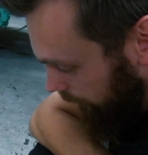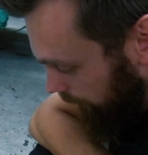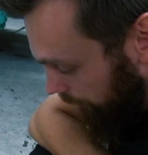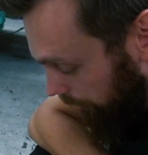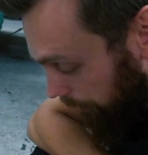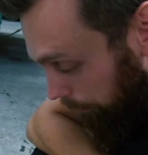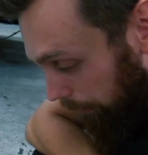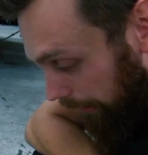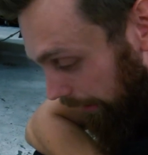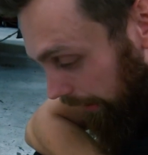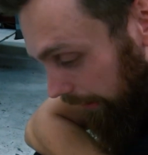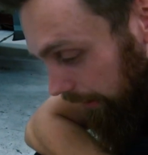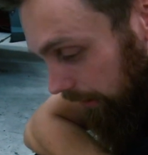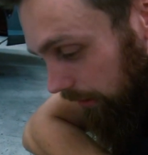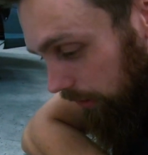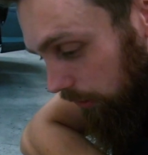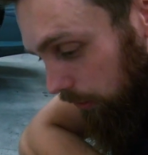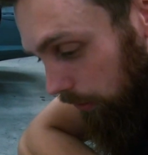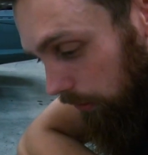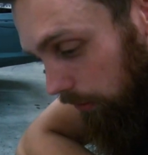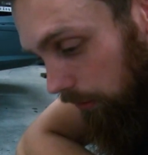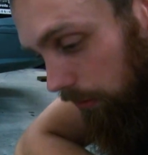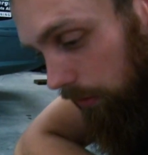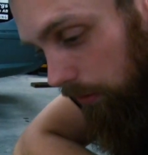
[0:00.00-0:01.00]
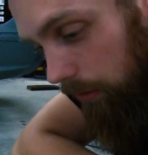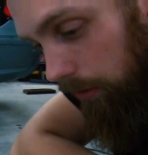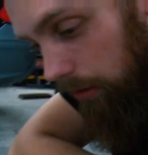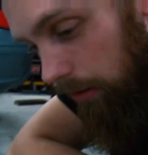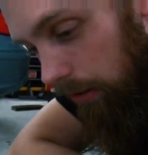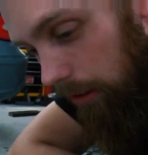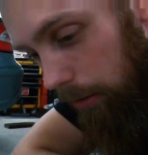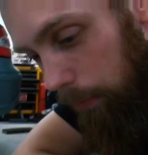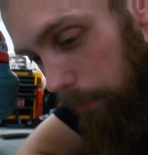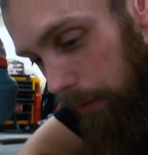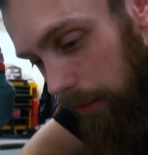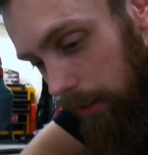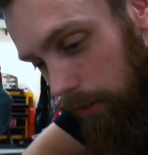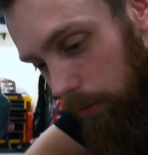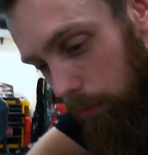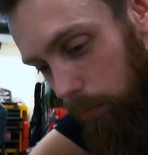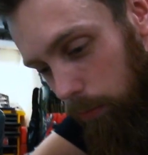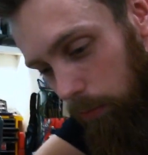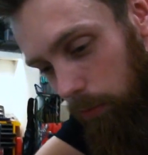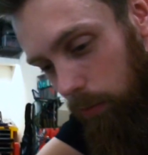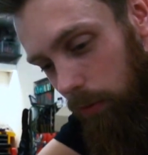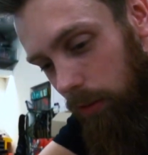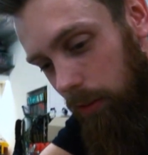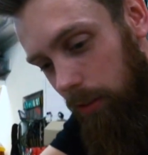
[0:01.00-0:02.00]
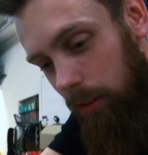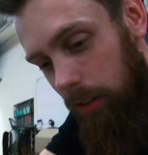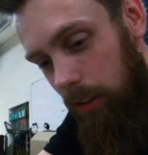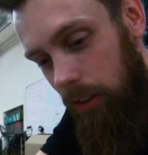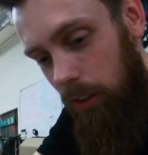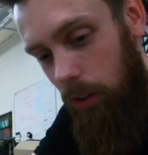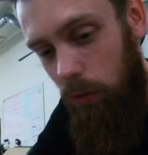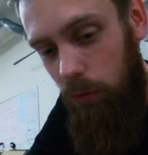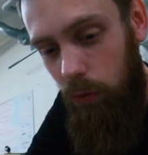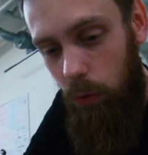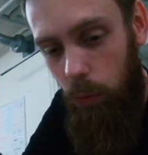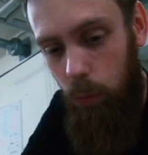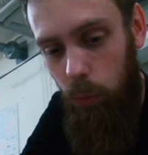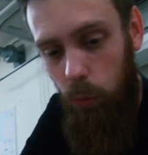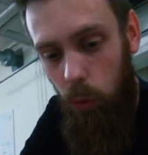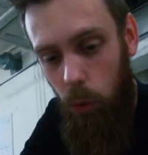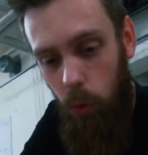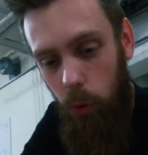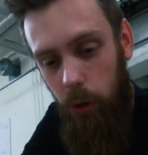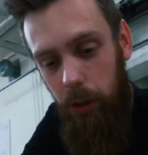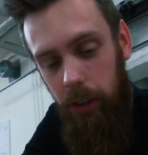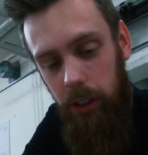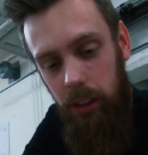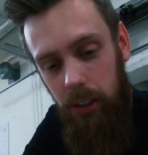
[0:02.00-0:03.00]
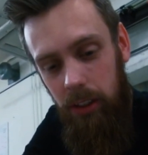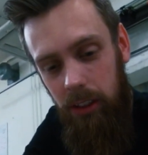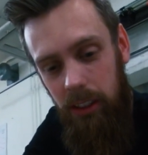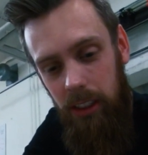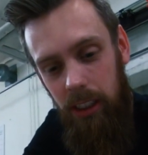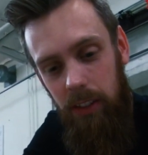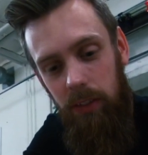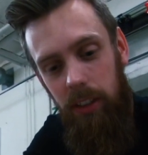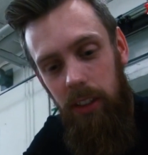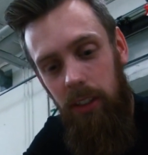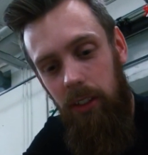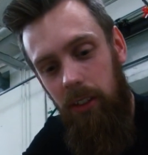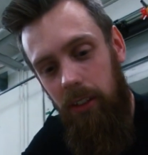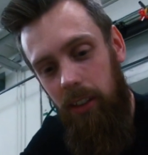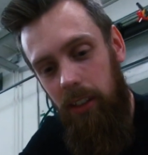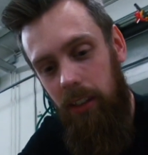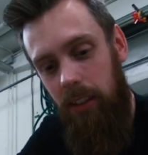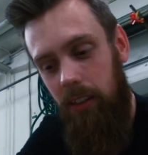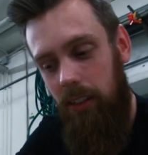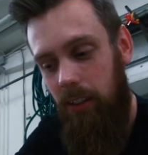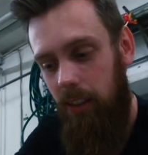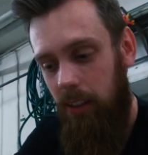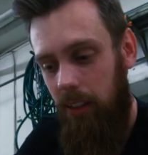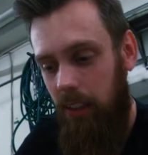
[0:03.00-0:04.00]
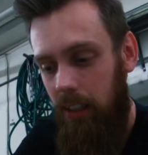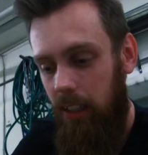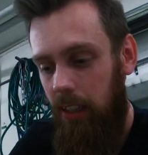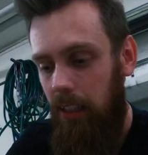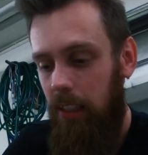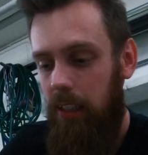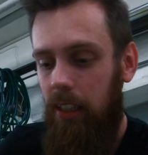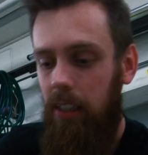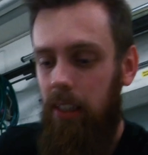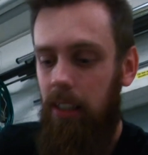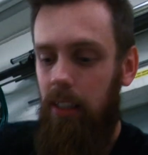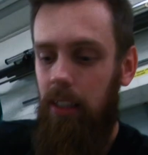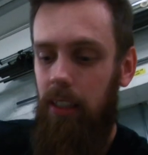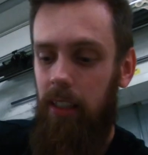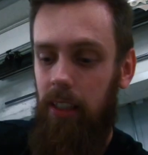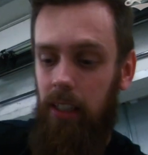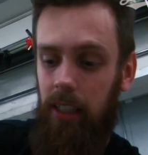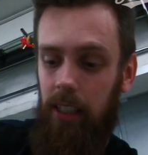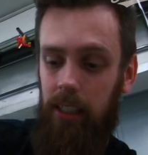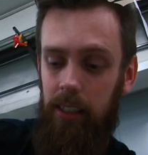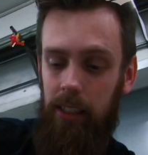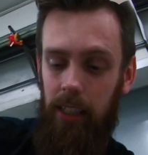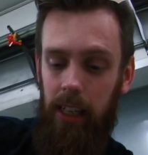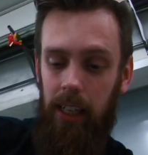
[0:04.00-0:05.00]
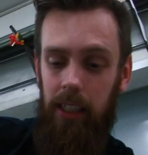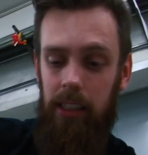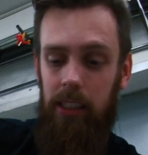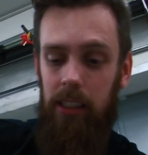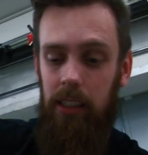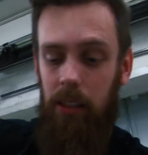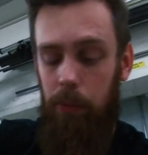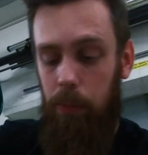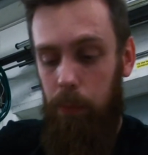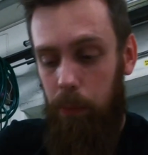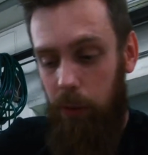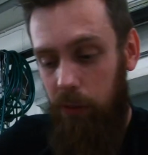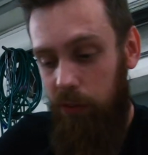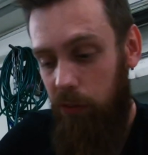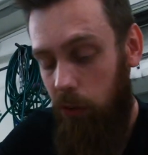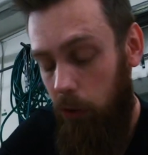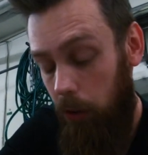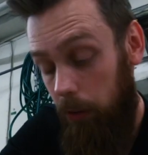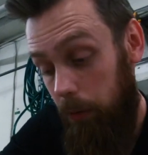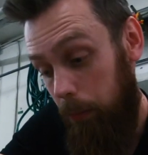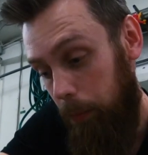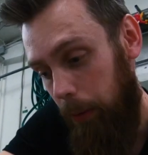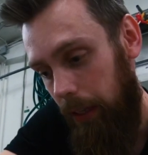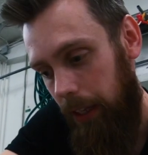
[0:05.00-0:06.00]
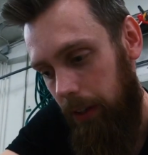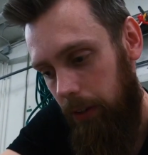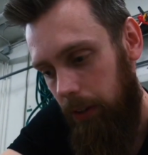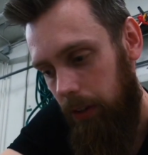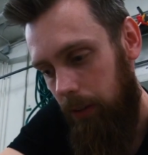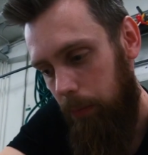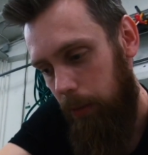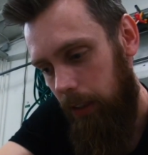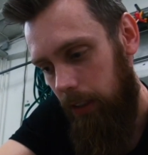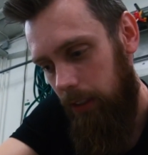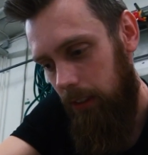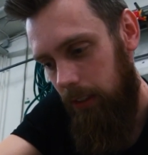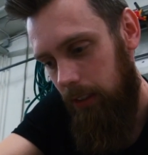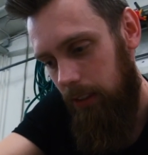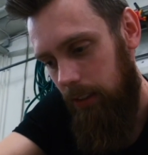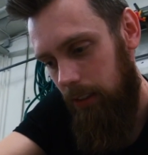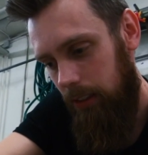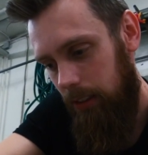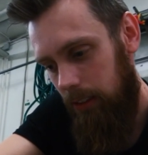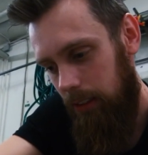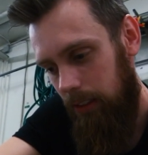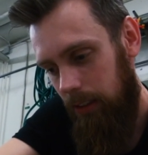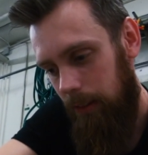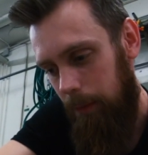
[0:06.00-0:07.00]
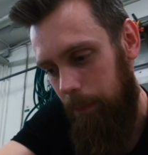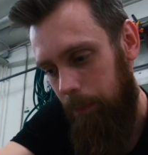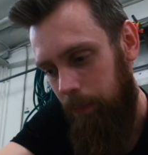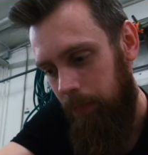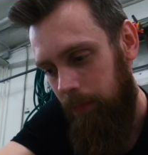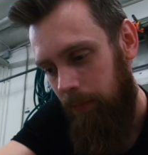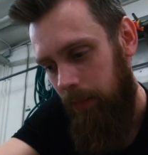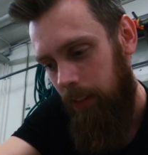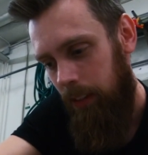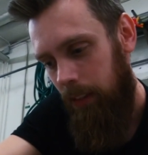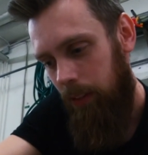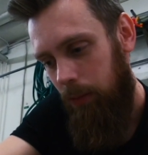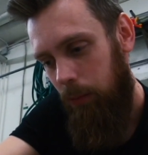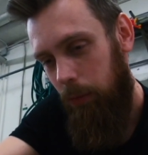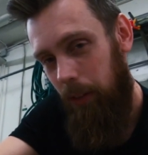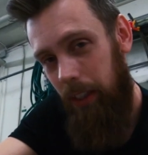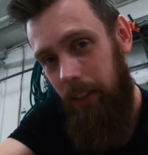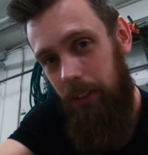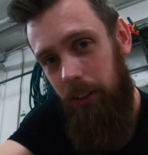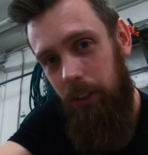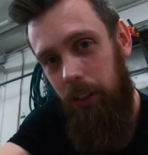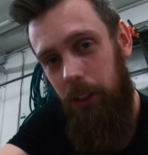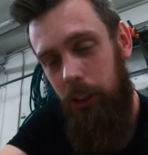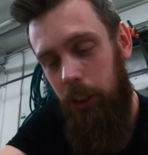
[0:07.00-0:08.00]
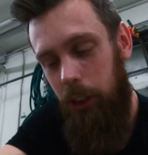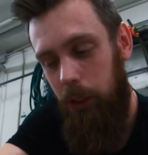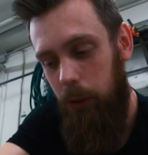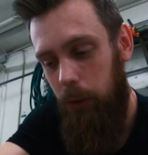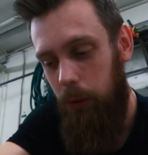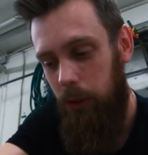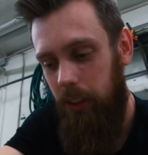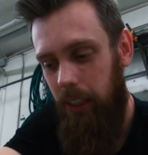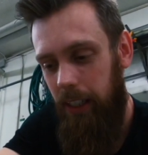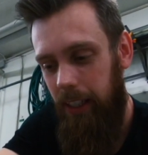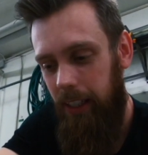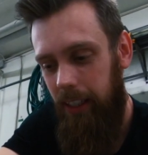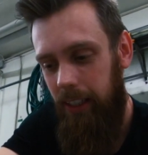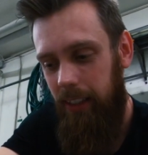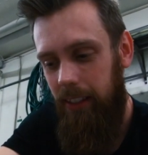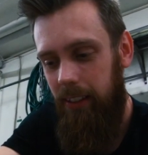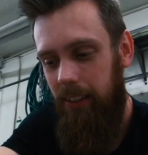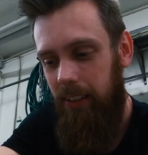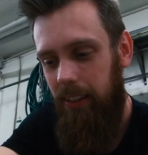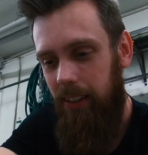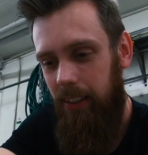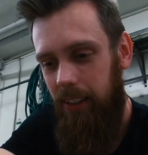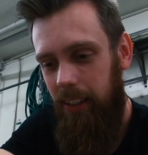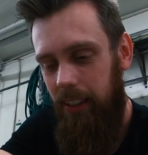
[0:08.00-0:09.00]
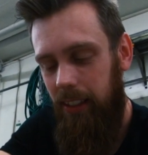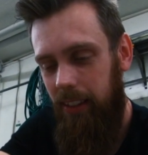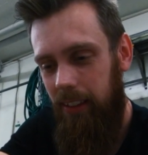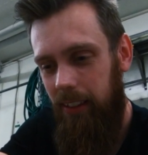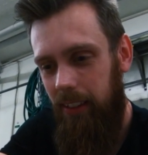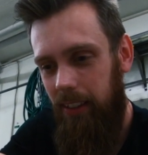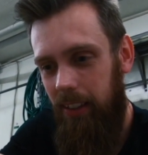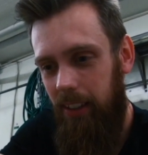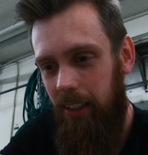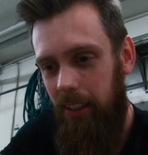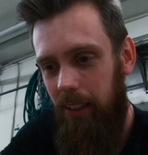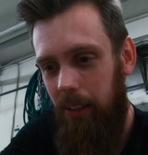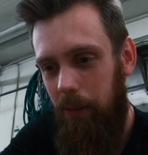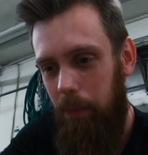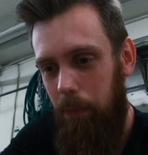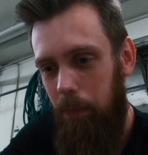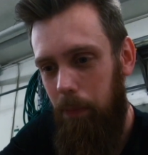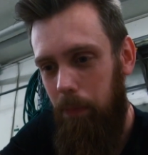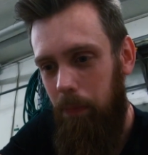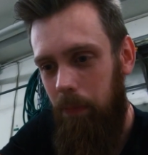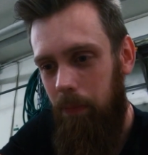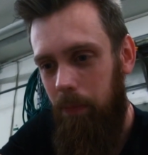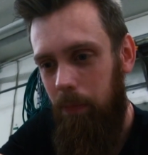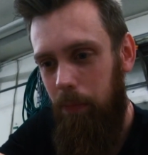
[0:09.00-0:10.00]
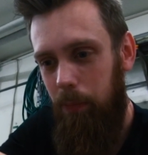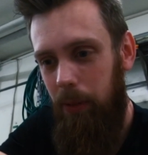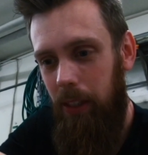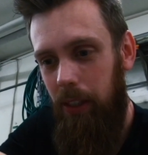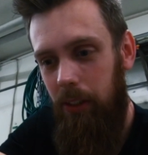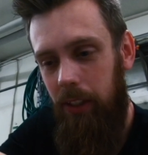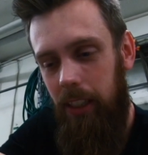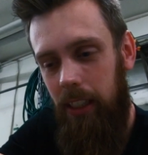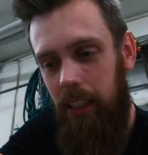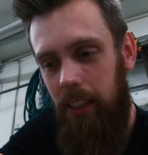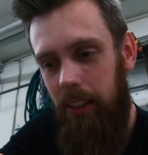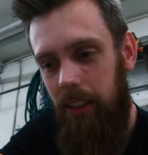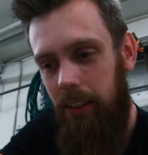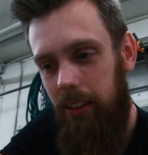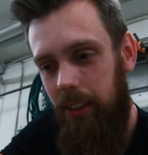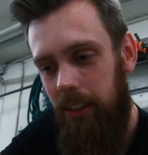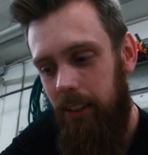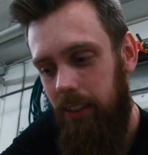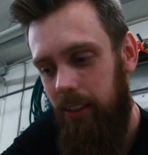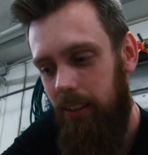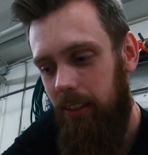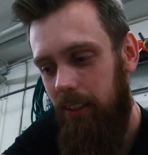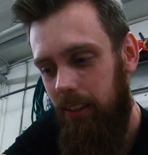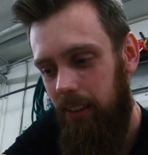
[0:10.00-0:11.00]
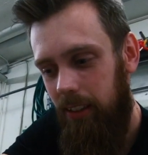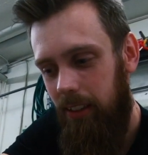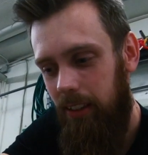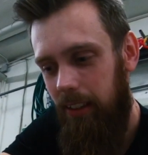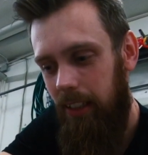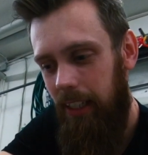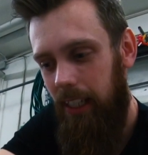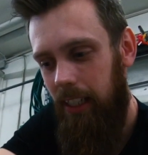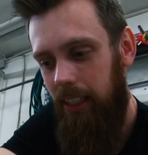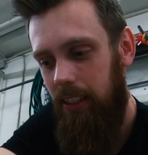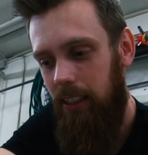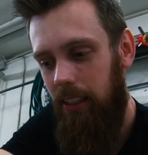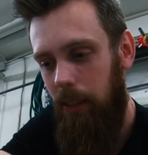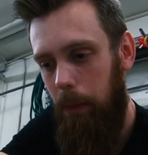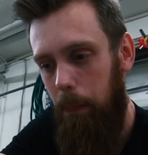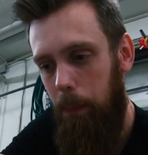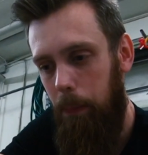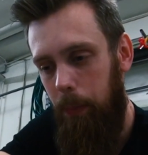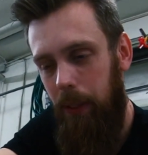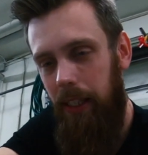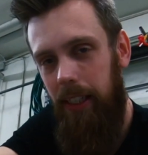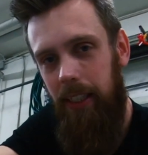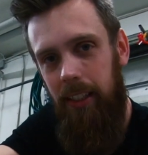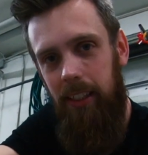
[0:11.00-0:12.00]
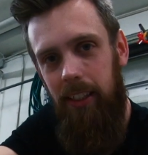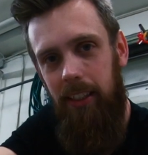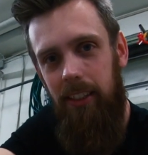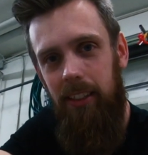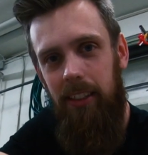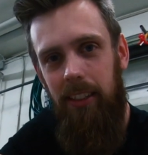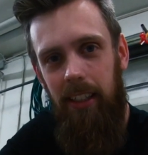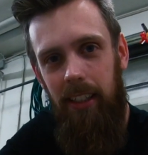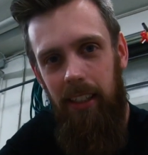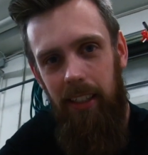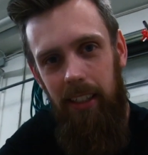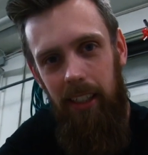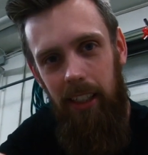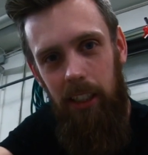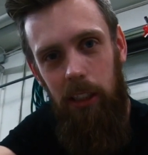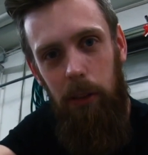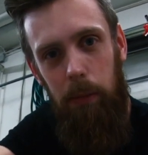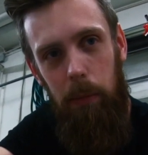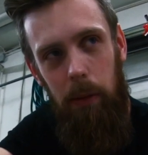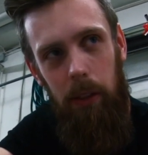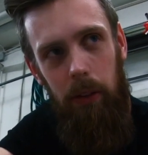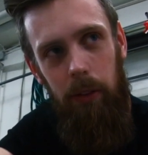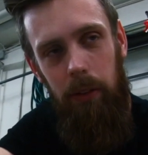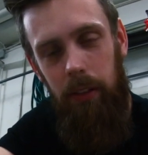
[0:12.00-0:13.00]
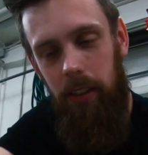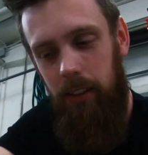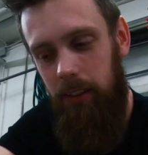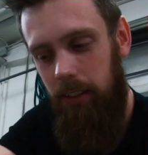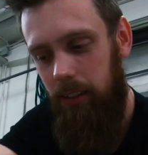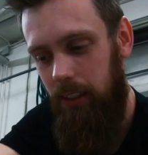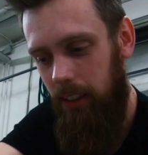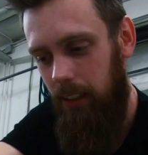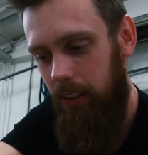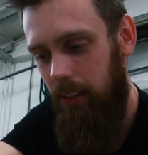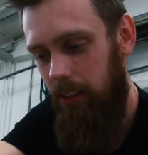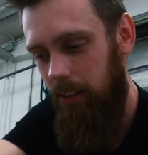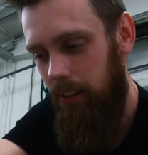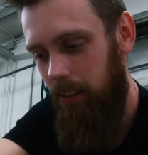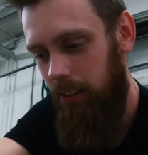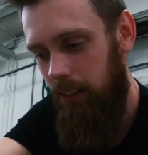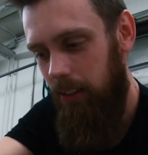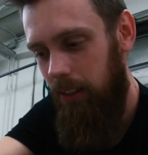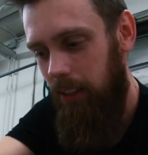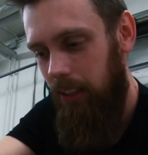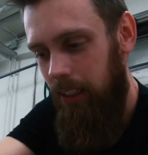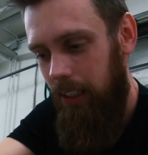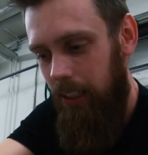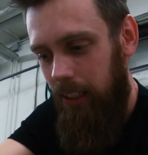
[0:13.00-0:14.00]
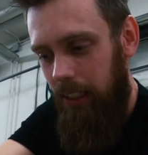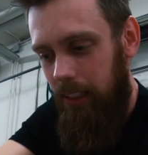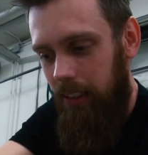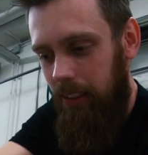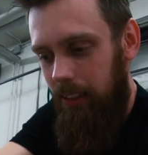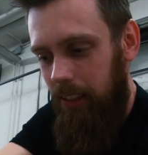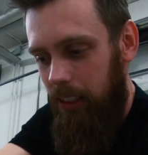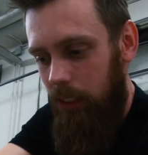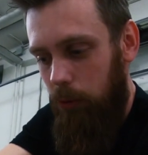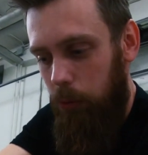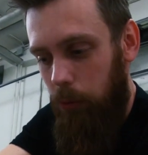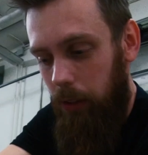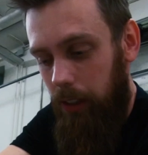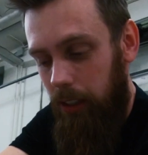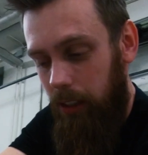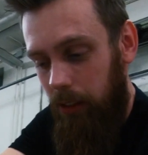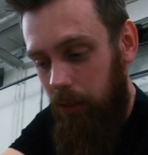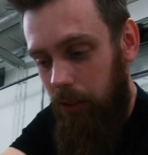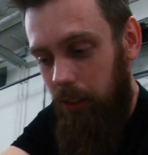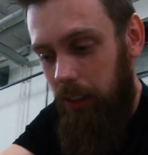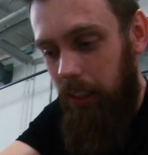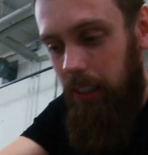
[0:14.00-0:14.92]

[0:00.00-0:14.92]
going back to a bit of a worn CV joint, it's actually performed better, because when they're too tight in the bearing clearance, they actually pinch and explode instead. So these ones